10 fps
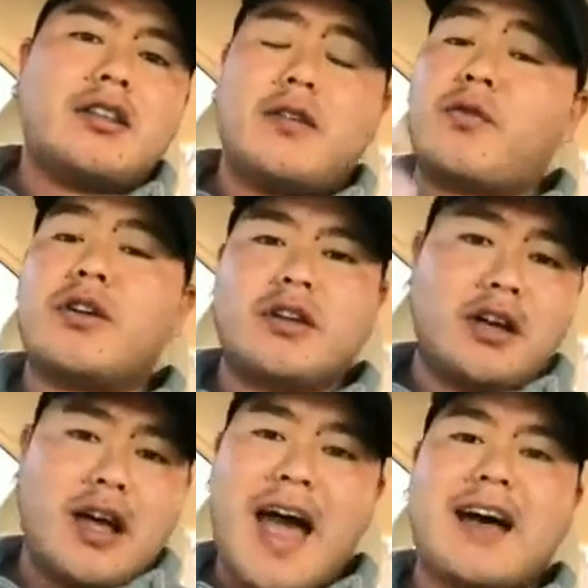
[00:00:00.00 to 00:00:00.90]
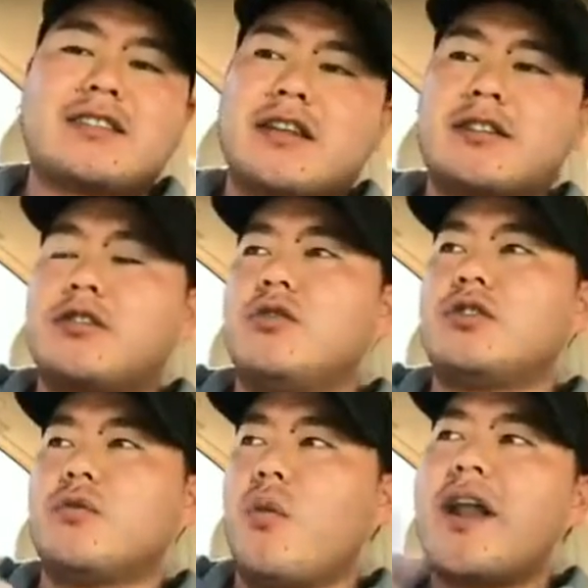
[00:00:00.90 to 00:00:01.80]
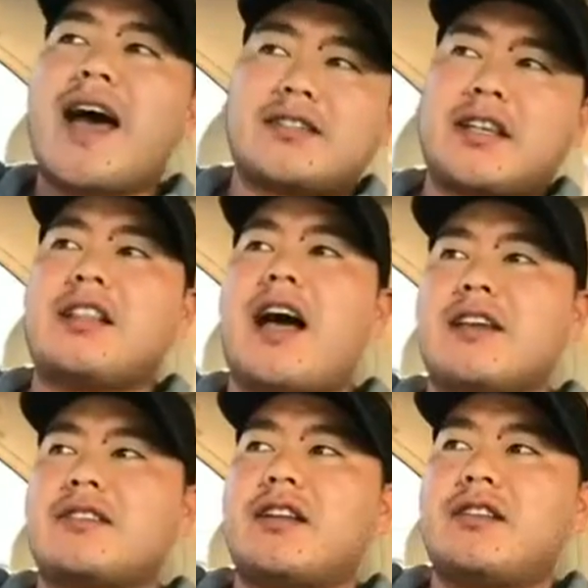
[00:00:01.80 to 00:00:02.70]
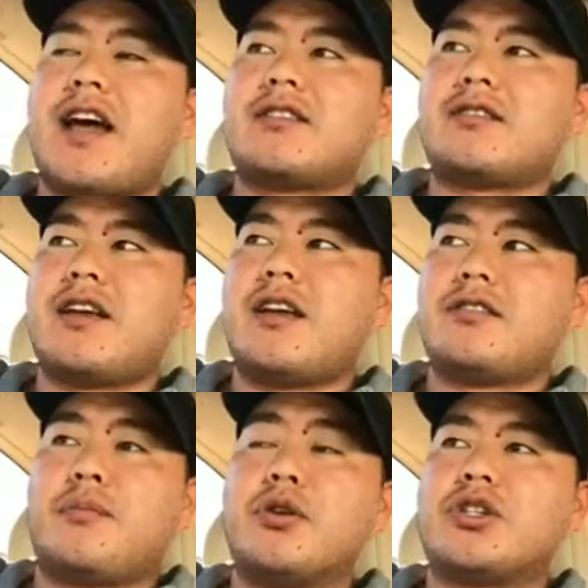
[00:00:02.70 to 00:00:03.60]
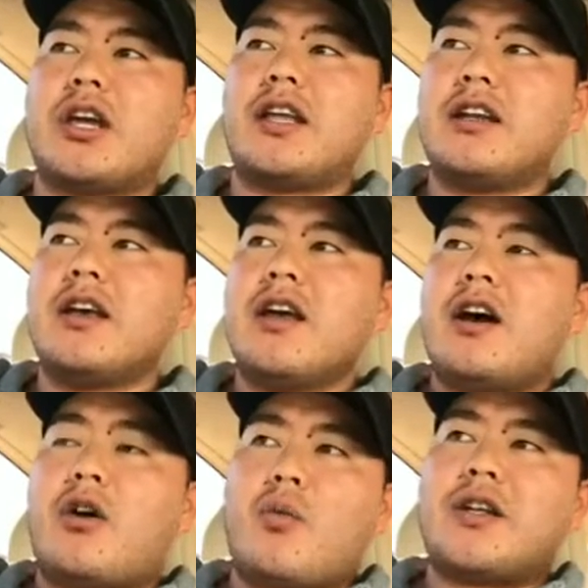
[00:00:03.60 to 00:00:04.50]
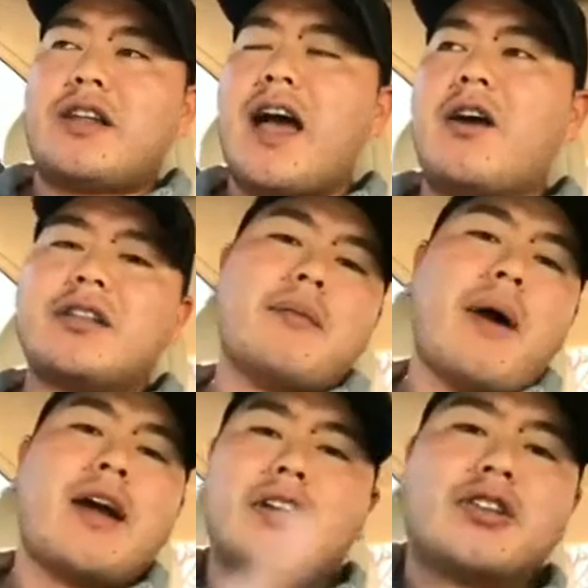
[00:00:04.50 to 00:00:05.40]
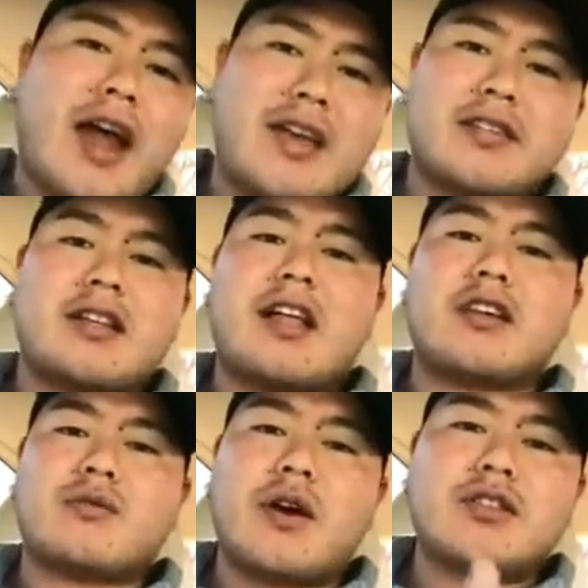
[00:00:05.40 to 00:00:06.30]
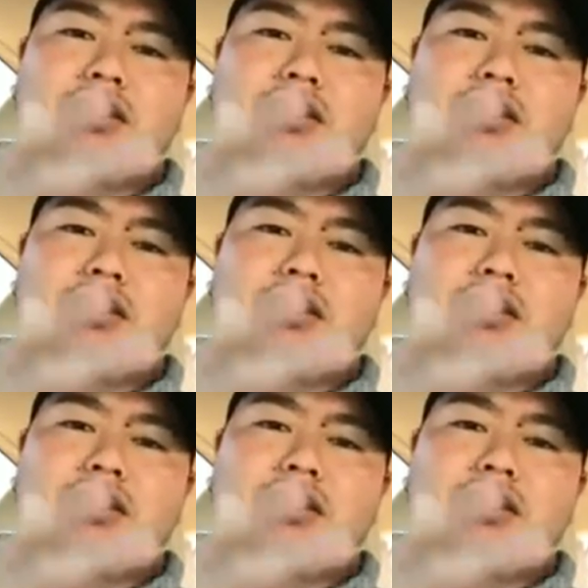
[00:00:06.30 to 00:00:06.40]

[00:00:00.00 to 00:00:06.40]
different uh, assets using one asset class that, that's depreciated or went down and then buy another asset class, right?